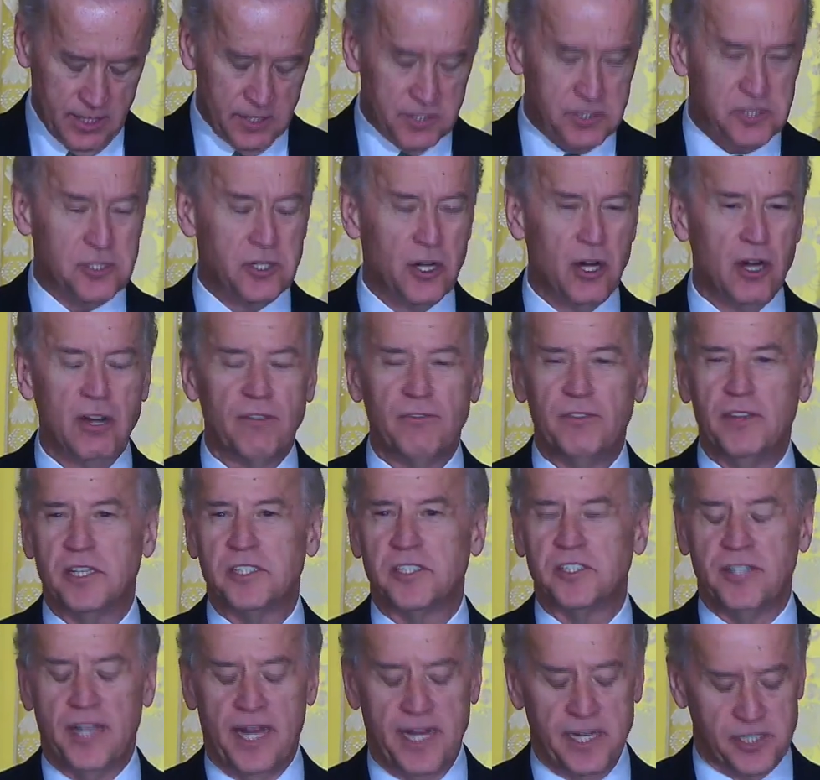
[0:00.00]
serve
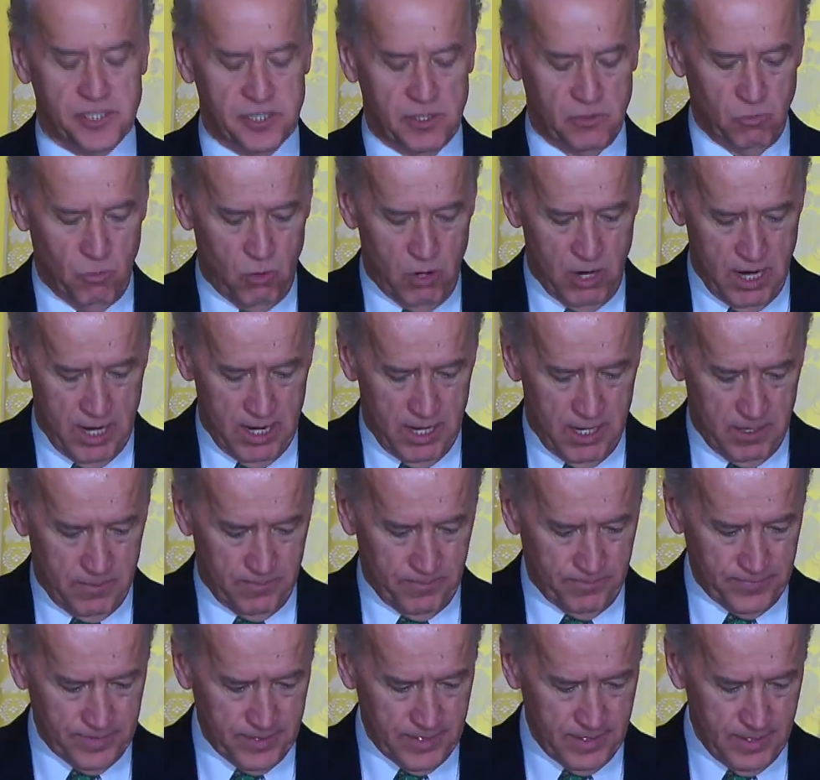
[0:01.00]
this nation
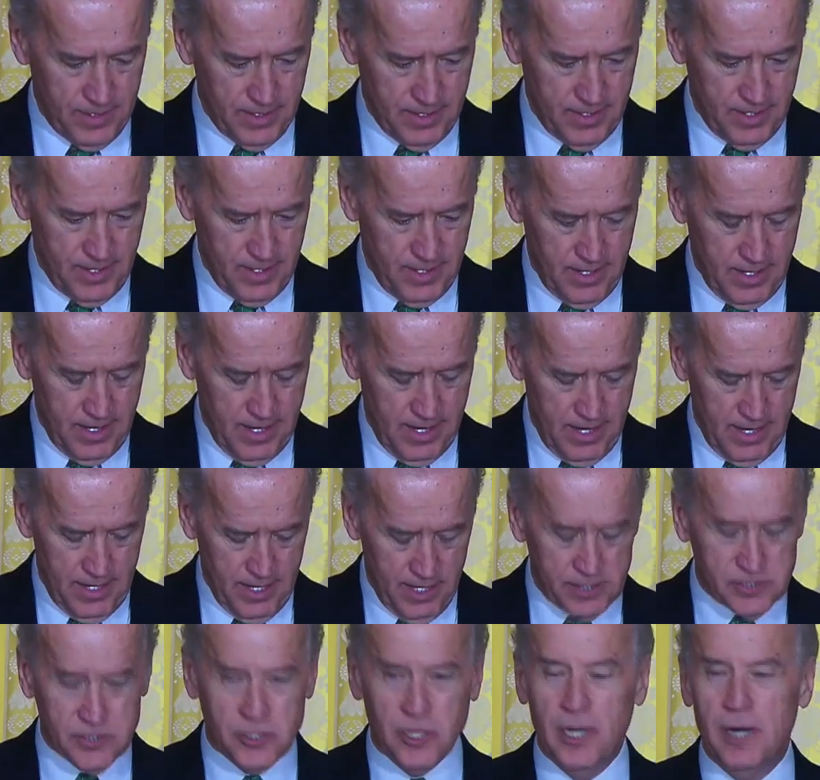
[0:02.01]
well.
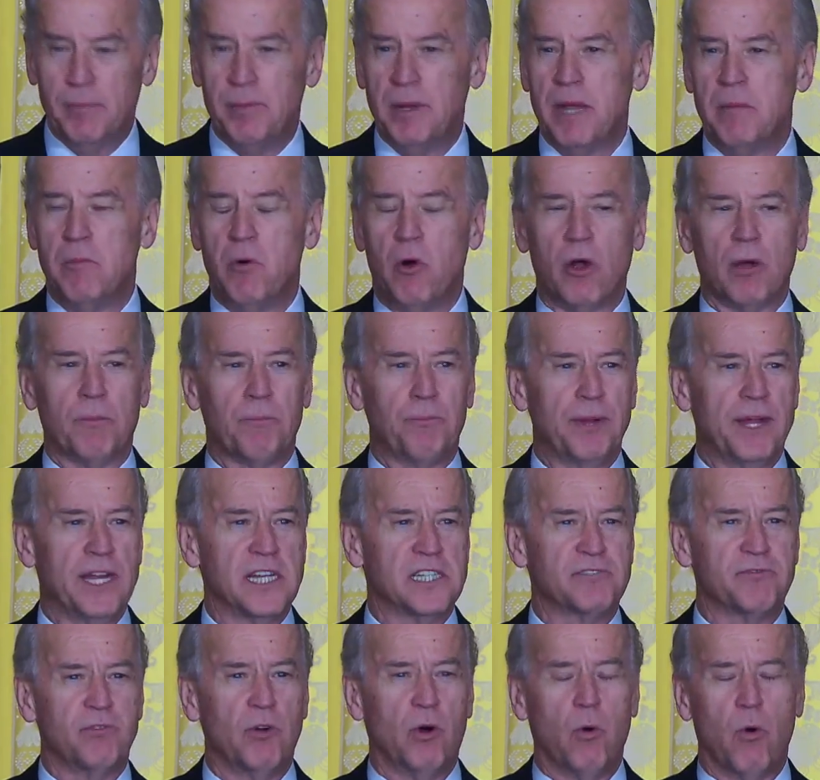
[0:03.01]
It's going to be a more
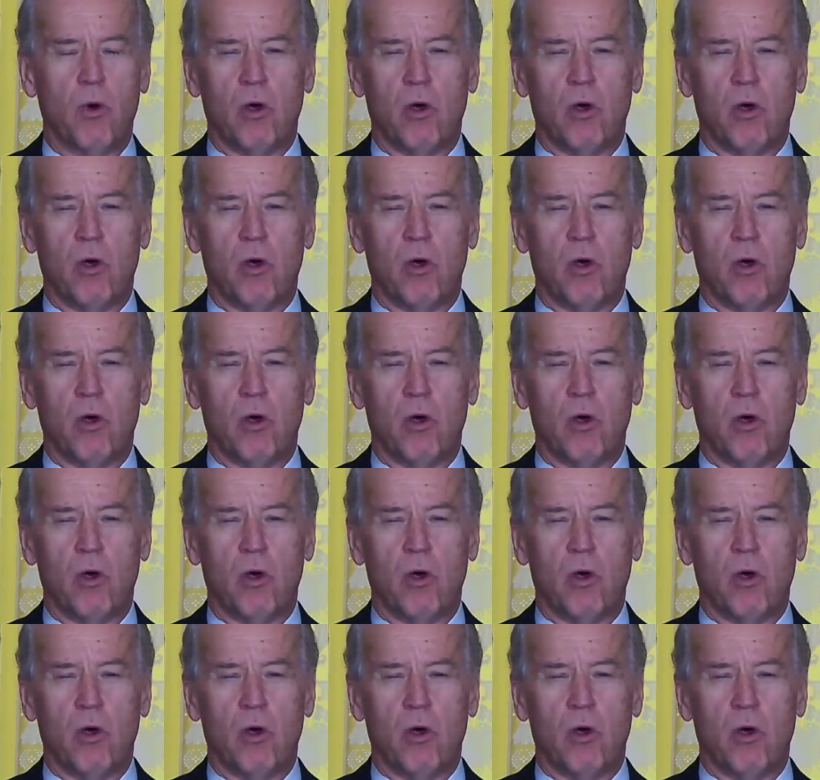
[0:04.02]
peaceful